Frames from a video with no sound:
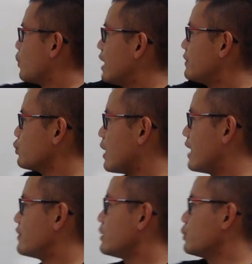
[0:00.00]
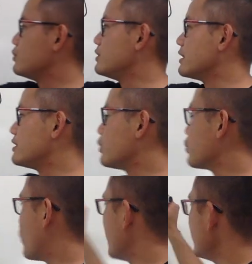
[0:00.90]
wherever to wherever, which is the zero
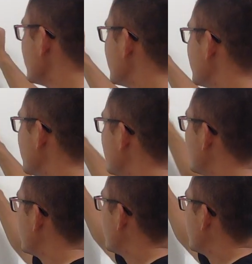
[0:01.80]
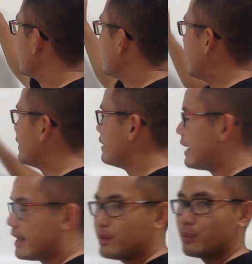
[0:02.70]
to one. And
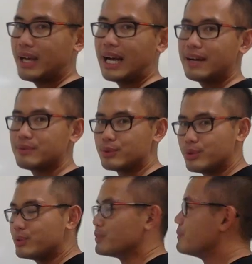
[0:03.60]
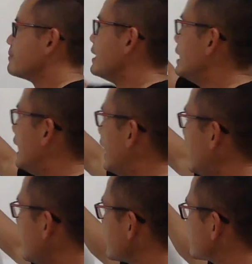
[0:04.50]
then we have to do
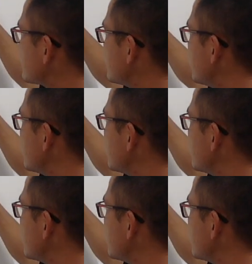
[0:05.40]
x